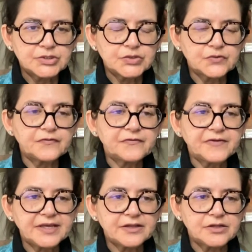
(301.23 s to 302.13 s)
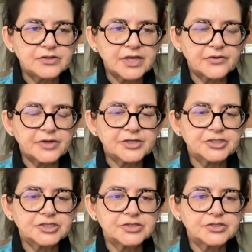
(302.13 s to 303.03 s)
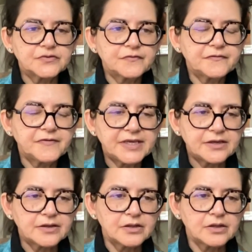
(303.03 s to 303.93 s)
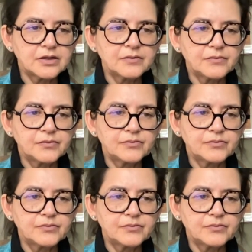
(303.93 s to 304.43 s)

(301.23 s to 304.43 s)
to feel nourished, to feel